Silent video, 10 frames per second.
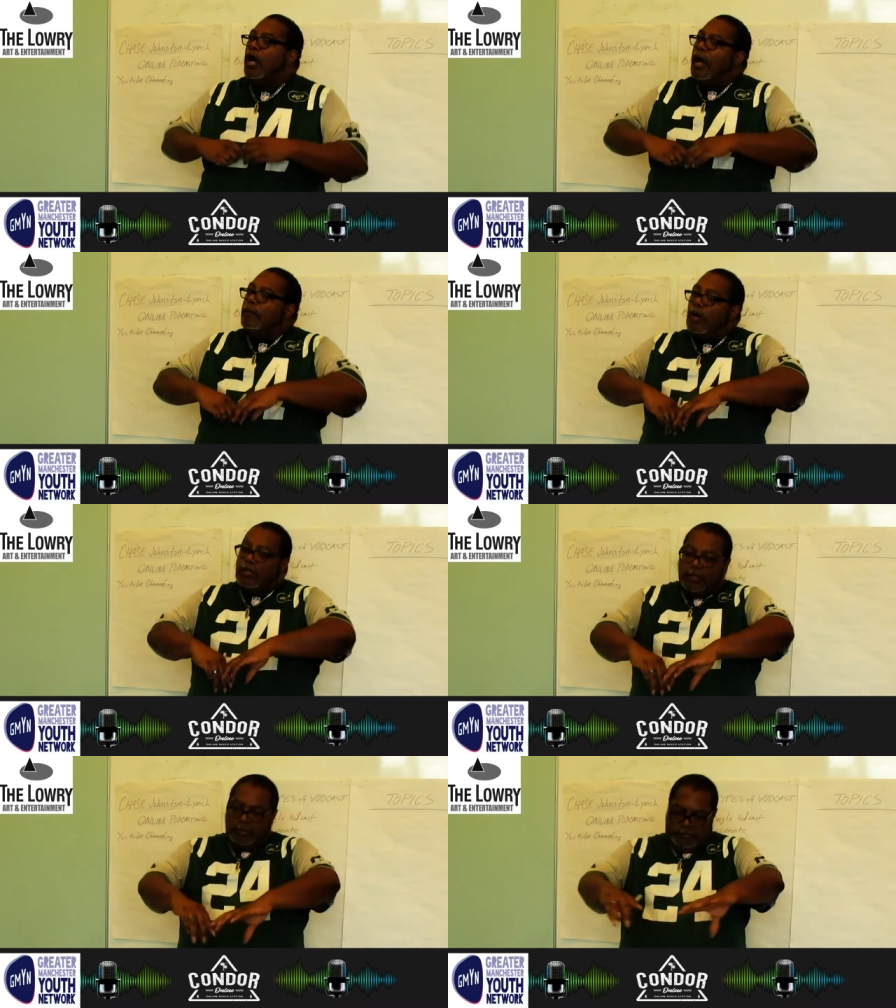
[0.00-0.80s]
I want
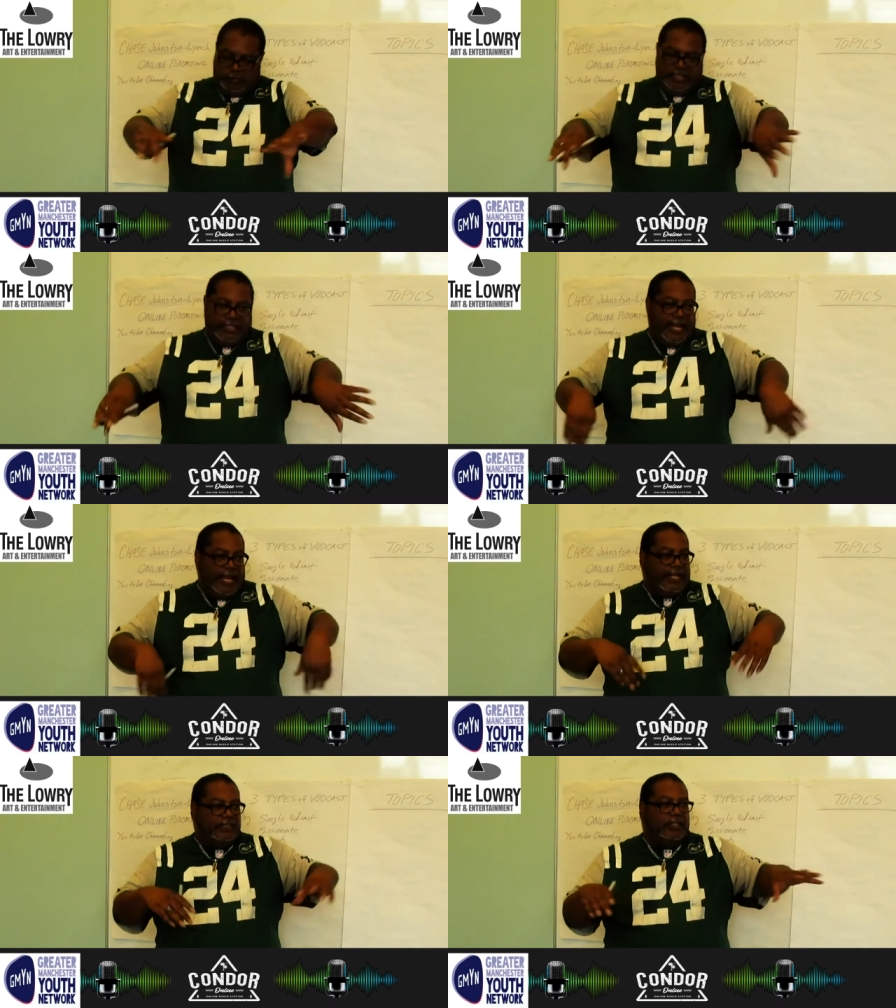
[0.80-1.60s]
to
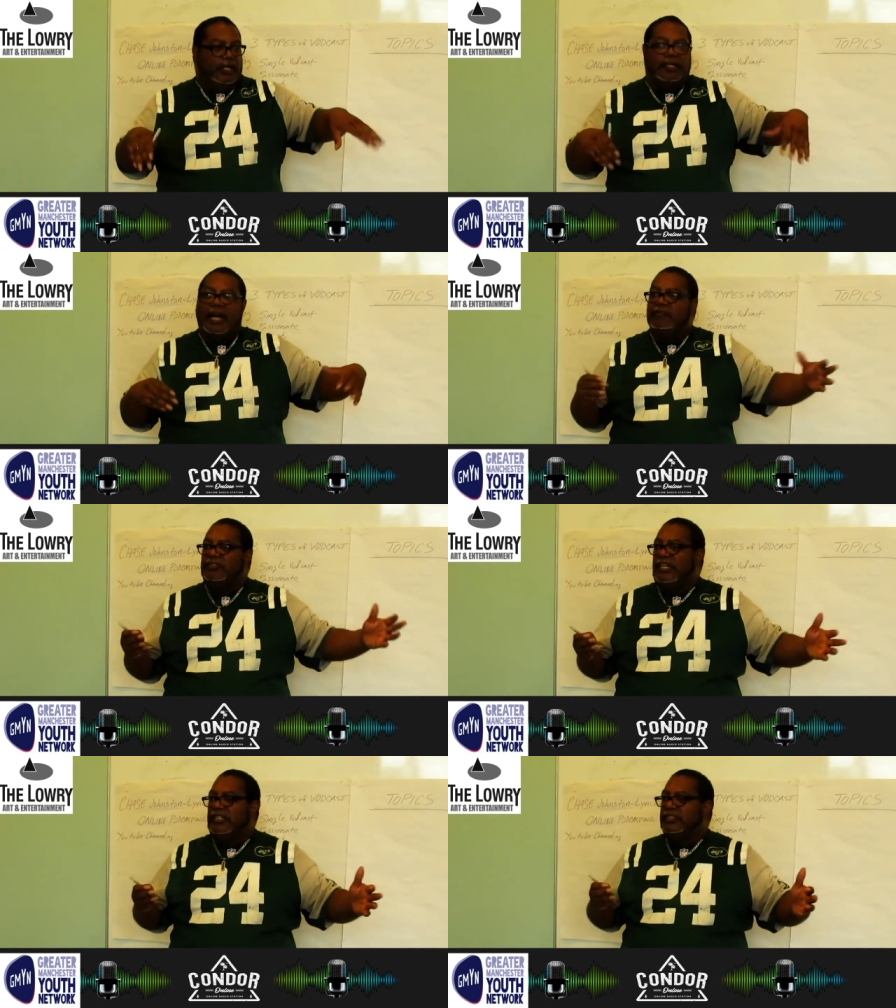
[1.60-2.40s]
engage a
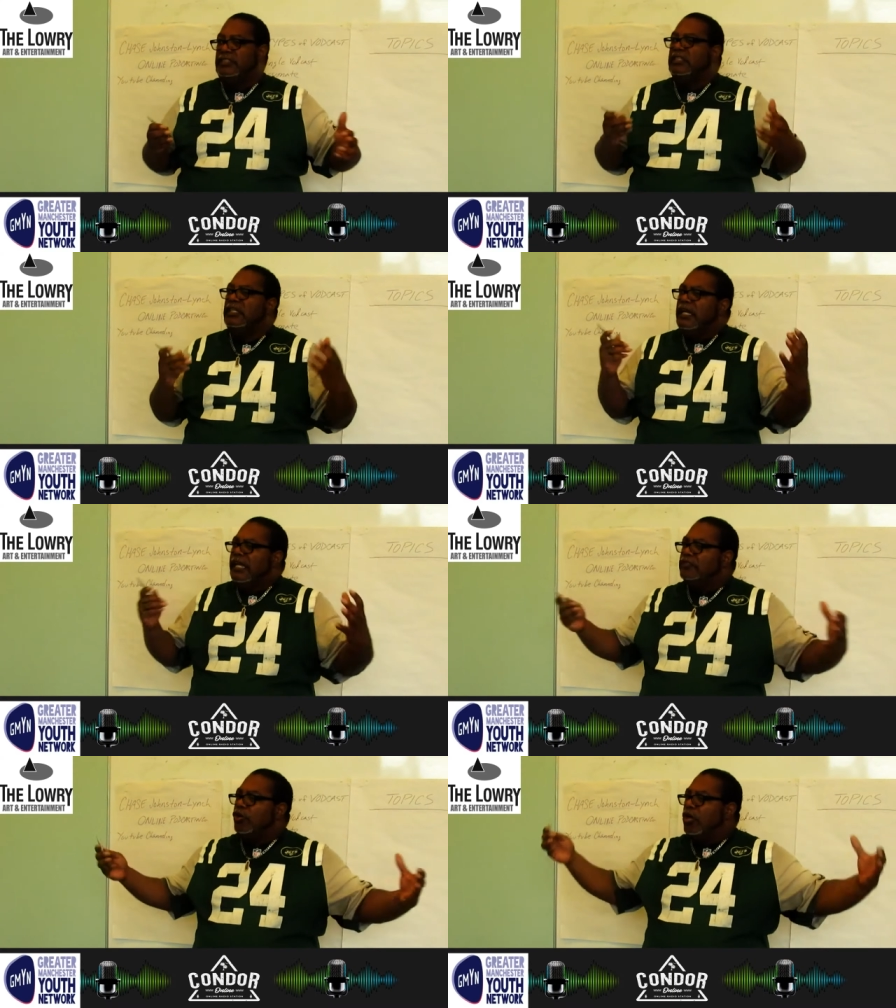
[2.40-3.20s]
conversation
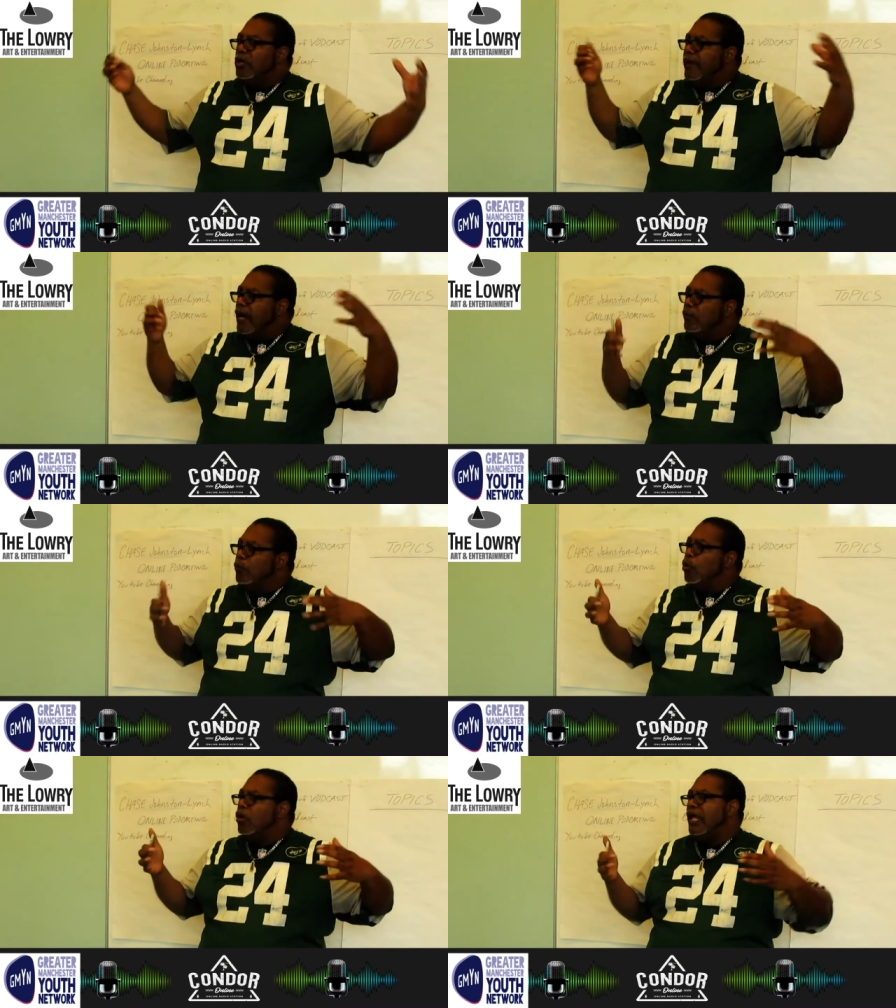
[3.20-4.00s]
and talk about
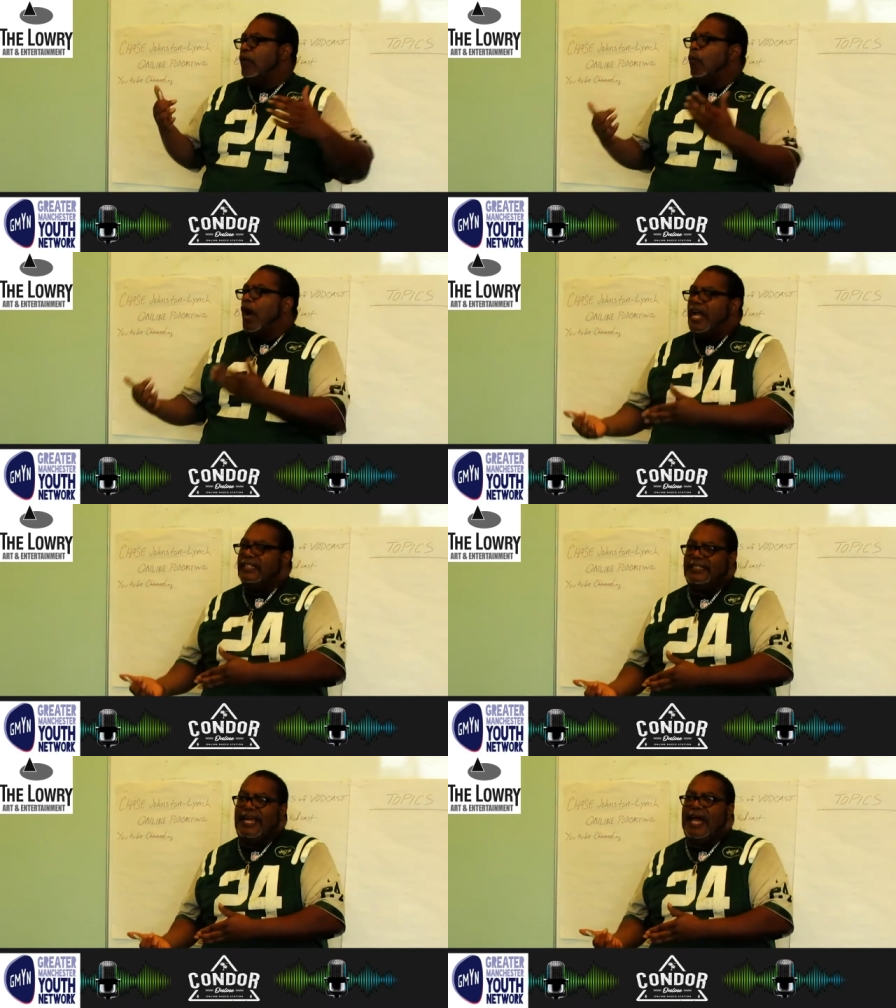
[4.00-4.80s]
more like why
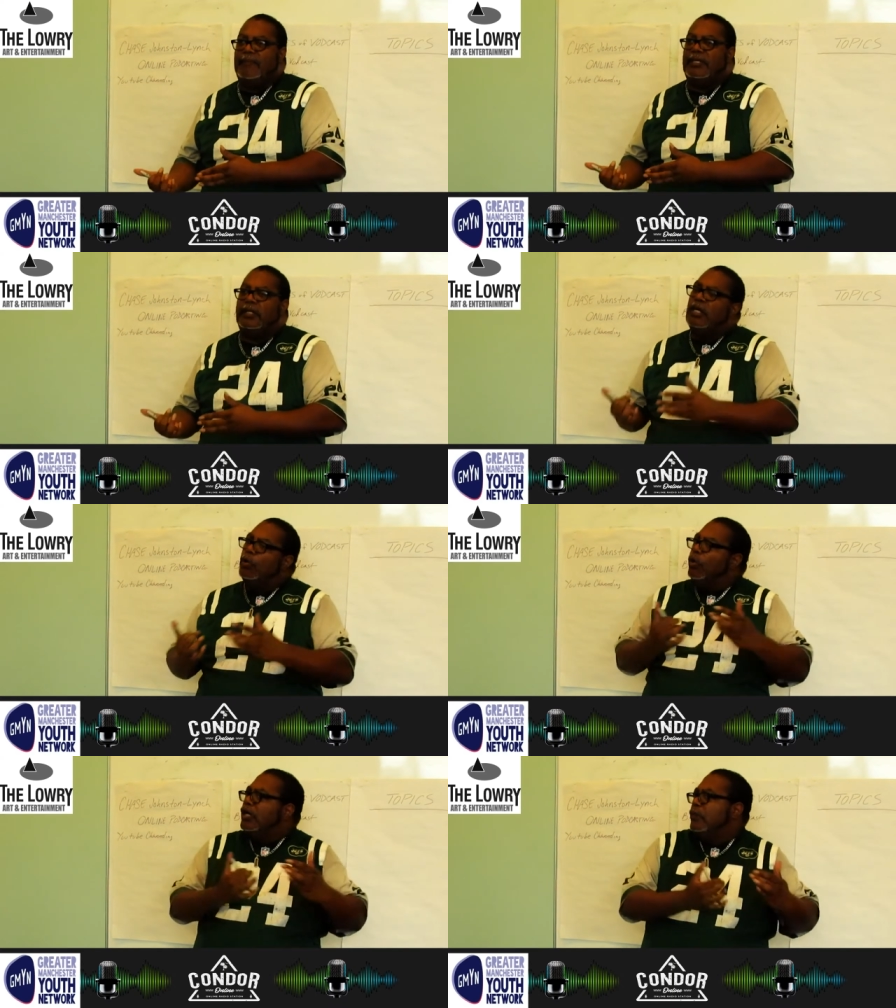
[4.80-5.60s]
is it happening?
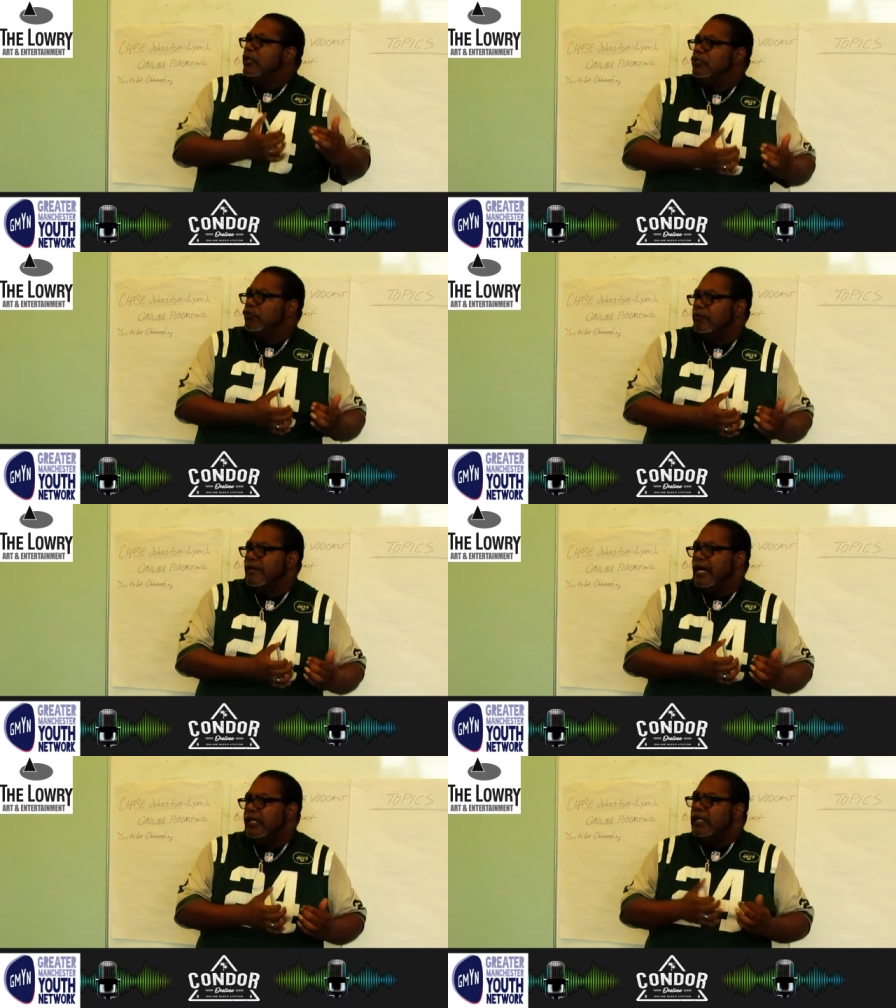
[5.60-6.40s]
What can we do
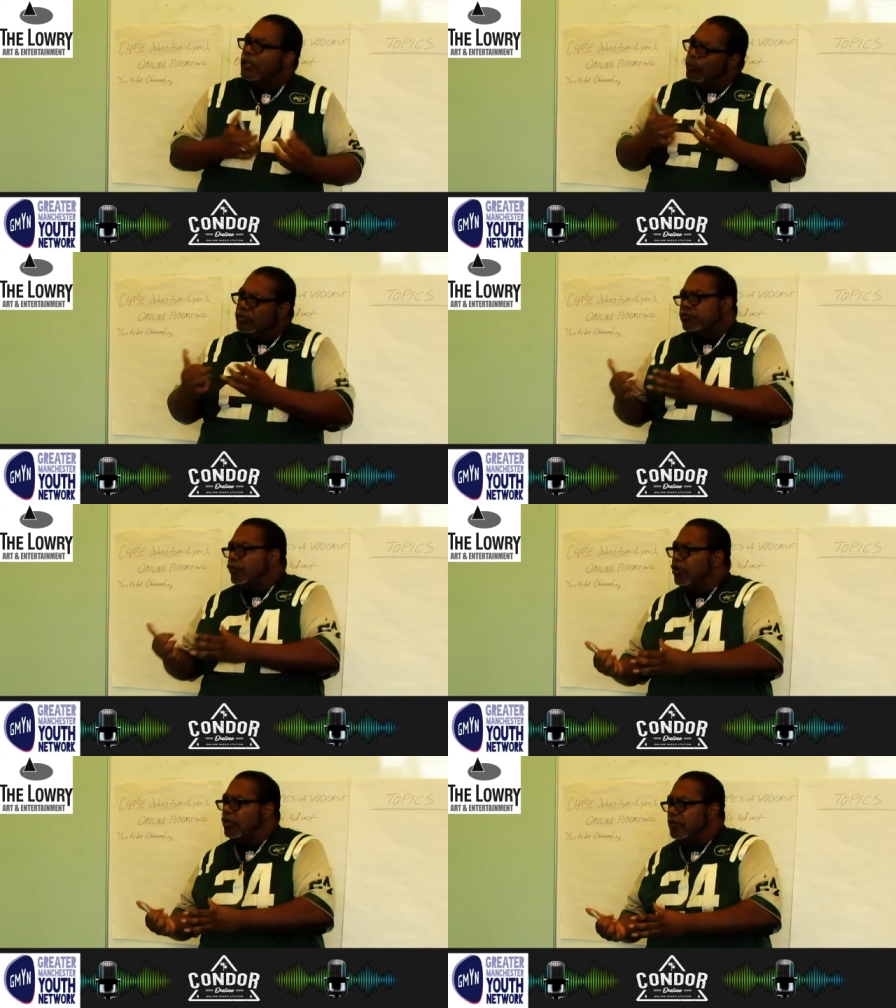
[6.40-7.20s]
about it? What's
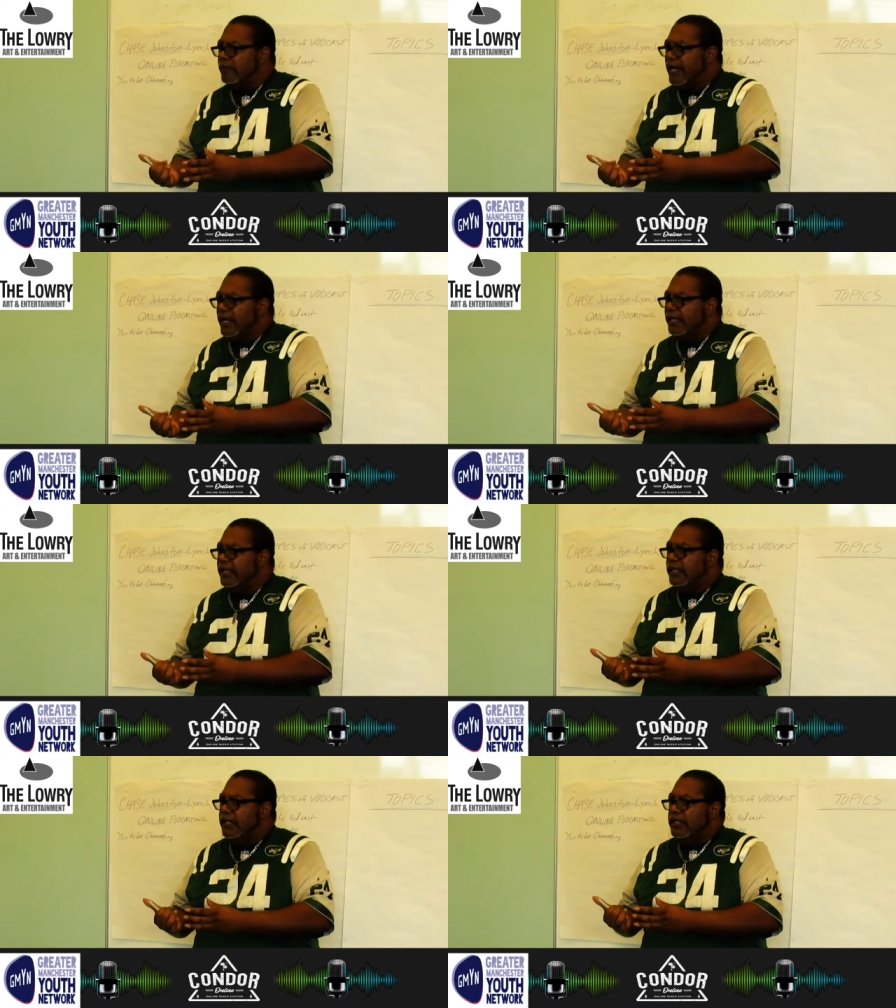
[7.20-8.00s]
wrong about it?